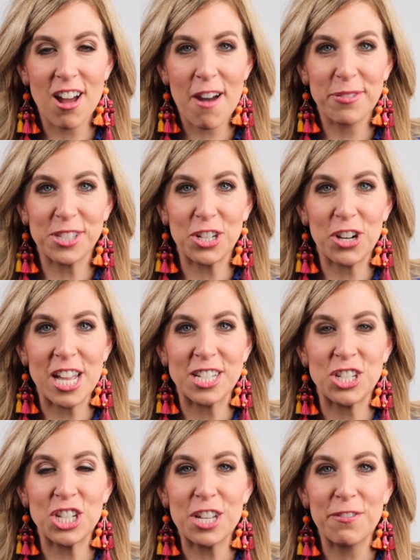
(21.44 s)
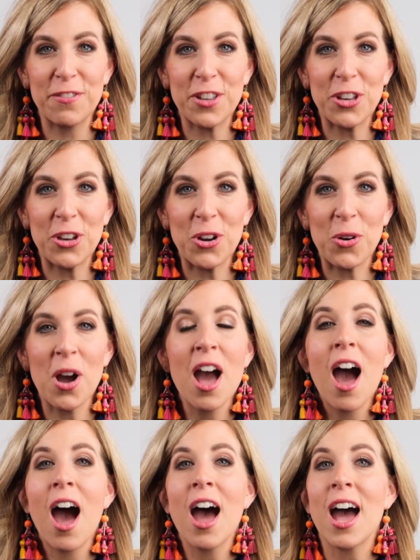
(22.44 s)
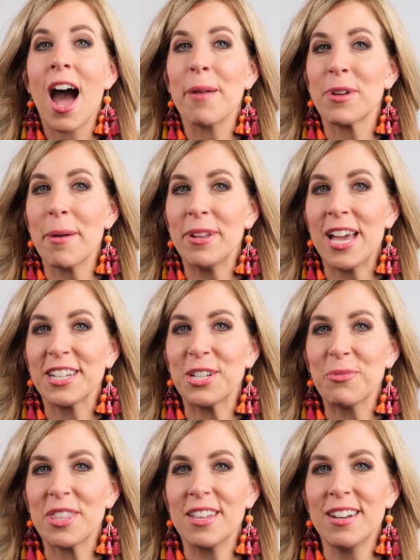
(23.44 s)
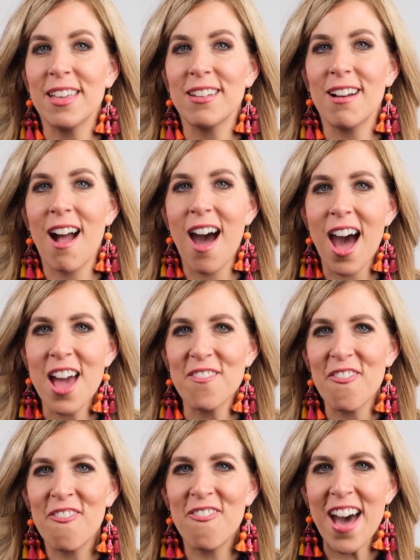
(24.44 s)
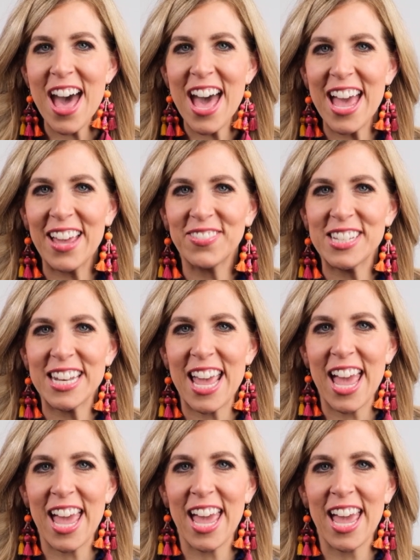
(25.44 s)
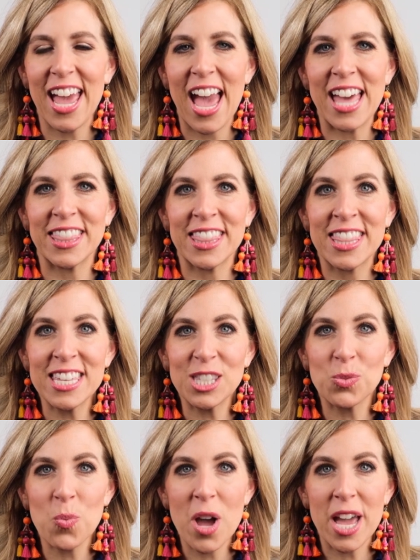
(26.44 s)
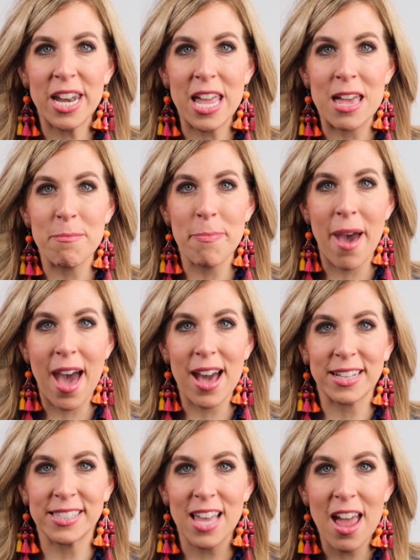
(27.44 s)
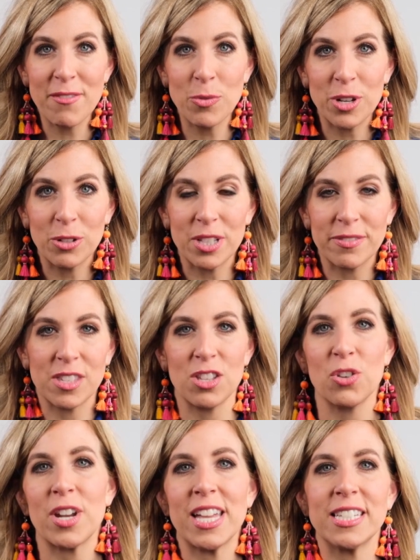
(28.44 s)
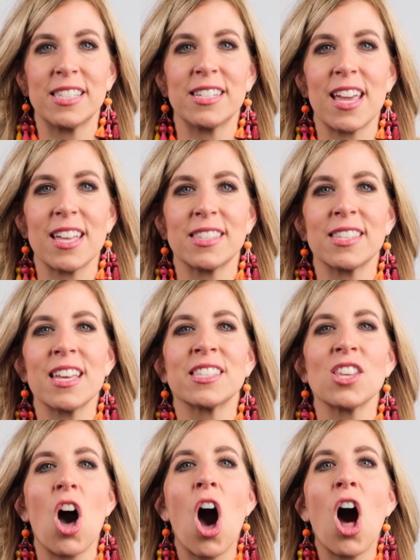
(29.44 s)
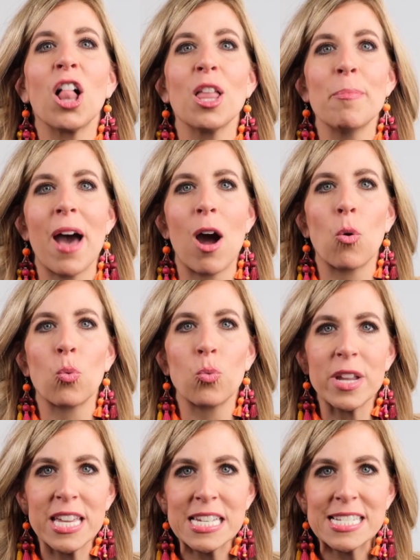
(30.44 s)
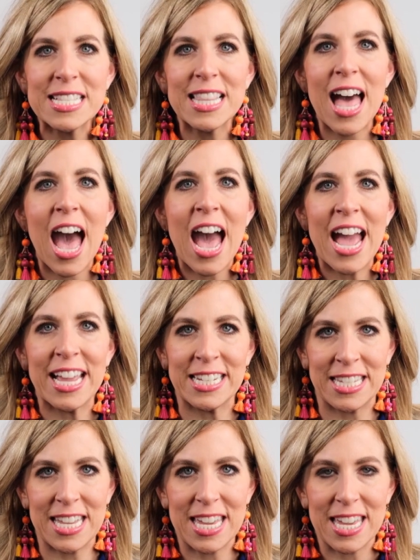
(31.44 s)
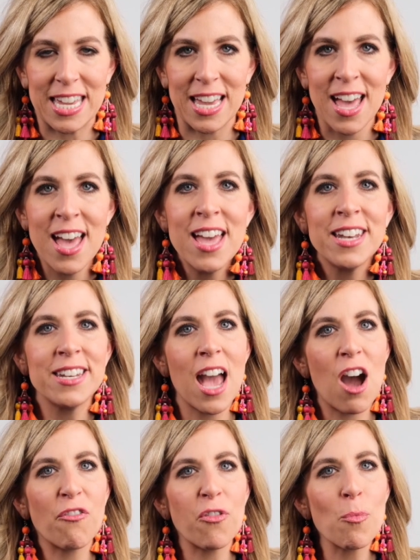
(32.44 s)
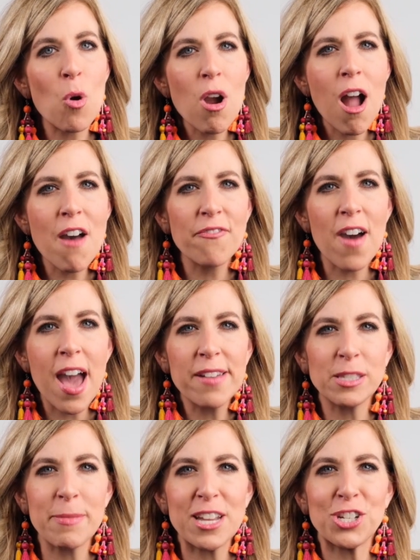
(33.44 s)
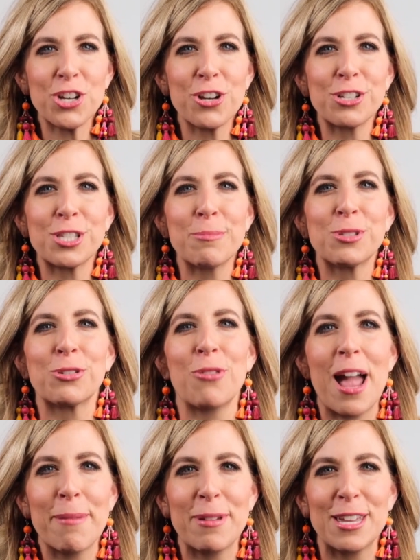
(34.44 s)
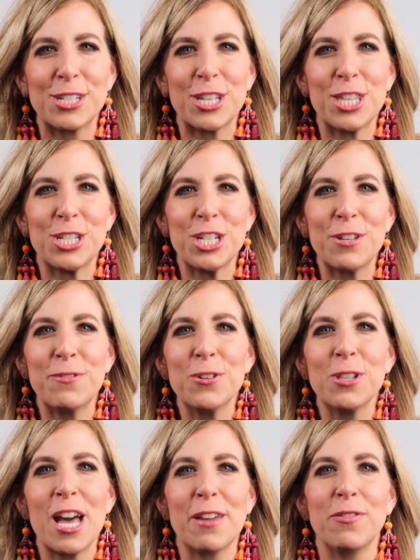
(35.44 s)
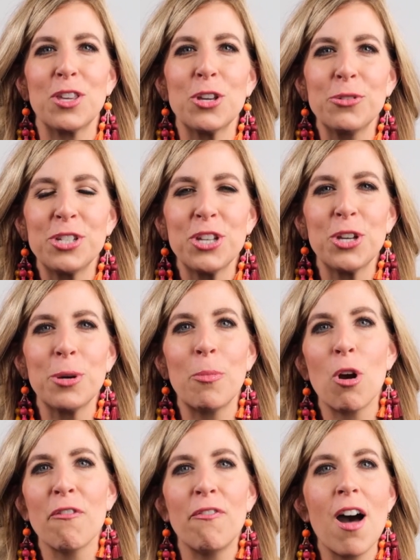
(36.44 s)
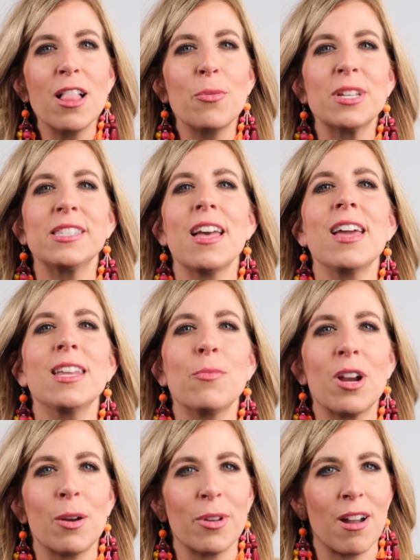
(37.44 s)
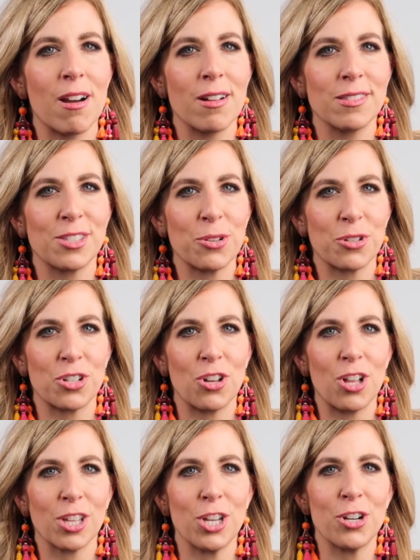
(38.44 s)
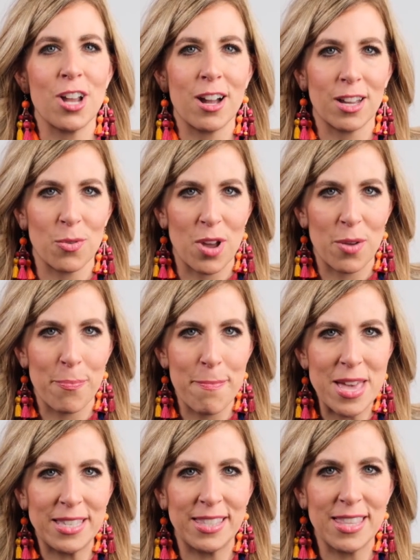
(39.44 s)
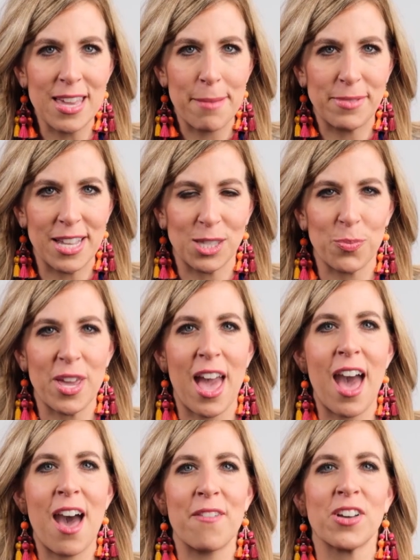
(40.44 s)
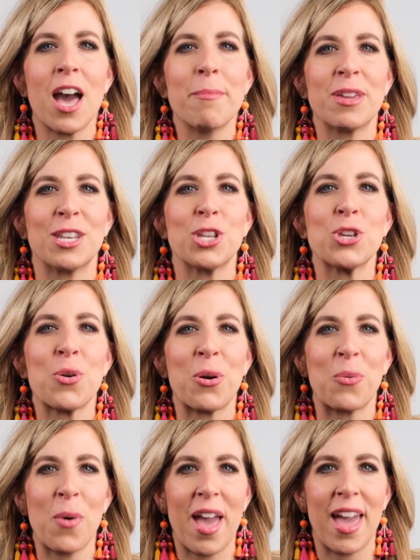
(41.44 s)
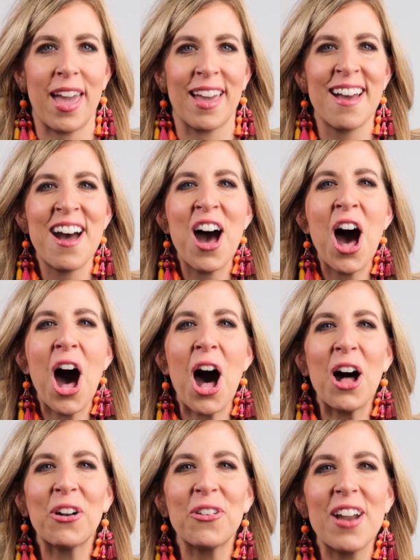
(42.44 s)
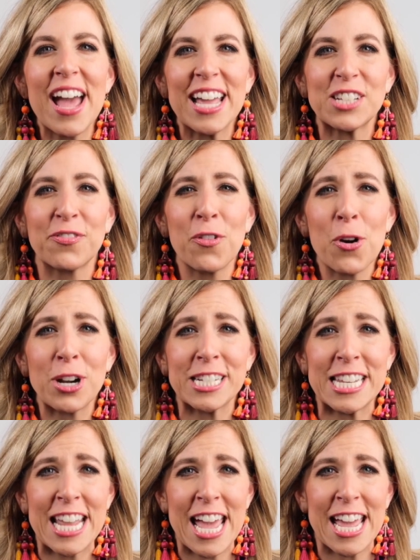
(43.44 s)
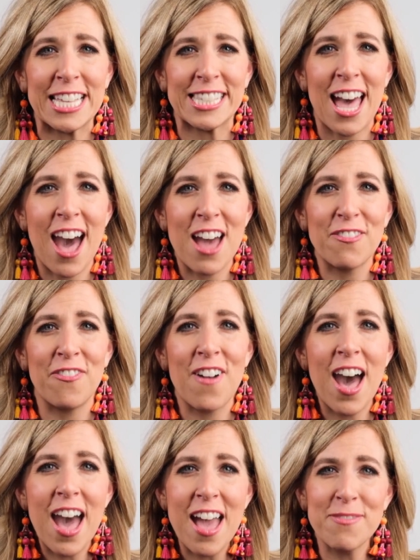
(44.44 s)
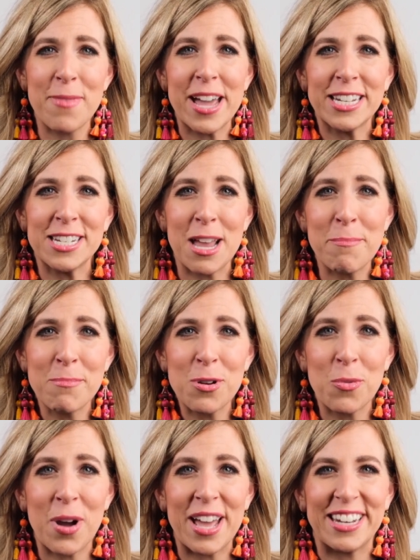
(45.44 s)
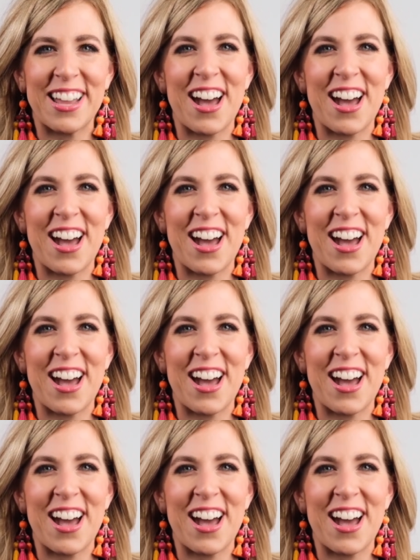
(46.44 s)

Officer at JIFU. I'm coming at you with another Hot 5 today, and this one impacts everyone who lives in the United States. It's all about Real ID. Now, for more Hot 5s, make sure you're subscribing to the JIFU Life YouTube or follow us anywhere we are on social. You're not going to want to miss the updates we have coming your way. All right, for today's Hot 5, my number one